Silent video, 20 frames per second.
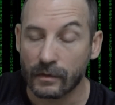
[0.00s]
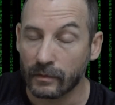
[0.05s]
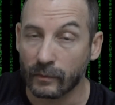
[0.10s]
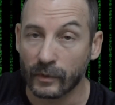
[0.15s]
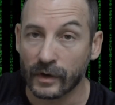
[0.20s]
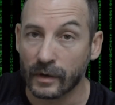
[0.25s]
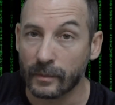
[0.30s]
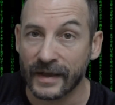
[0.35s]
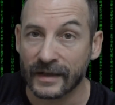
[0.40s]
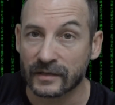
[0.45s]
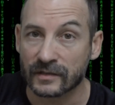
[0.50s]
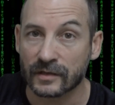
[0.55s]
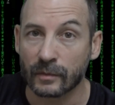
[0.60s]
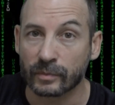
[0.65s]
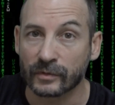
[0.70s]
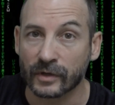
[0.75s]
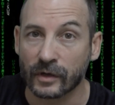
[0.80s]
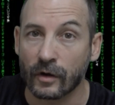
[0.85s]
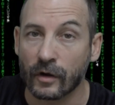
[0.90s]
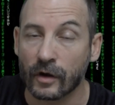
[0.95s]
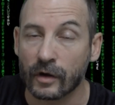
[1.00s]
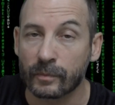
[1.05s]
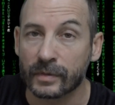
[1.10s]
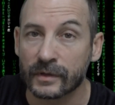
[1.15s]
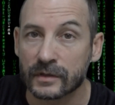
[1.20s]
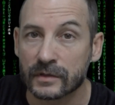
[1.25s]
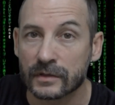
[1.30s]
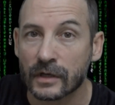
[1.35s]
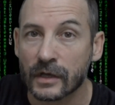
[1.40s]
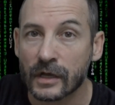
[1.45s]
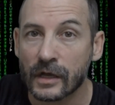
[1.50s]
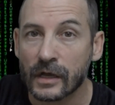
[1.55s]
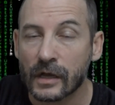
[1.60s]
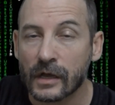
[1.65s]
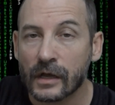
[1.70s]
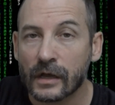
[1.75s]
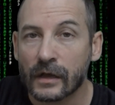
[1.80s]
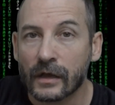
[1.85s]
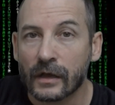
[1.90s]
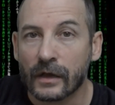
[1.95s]
want to mess up the carpets.
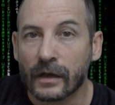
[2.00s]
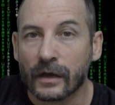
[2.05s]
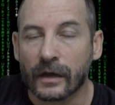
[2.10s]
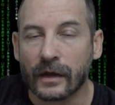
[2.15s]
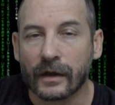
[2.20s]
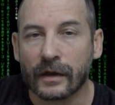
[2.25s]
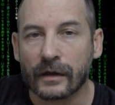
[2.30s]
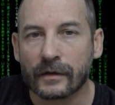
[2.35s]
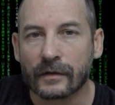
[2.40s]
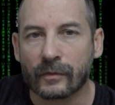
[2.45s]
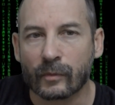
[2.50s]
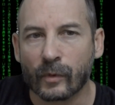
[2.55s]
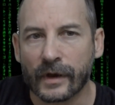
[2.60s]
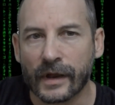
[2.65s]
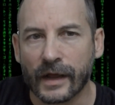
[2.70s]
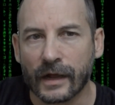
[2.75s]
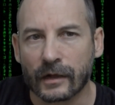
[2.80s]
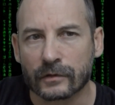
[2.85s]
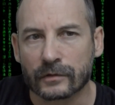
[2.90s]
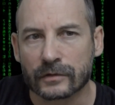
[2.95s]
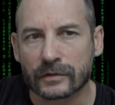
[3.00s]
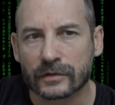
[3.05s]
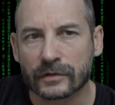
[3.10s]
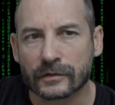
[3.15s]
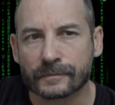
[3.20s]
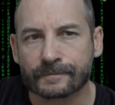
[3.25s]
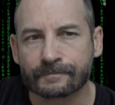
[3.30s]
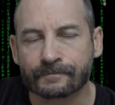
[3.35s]
And what else?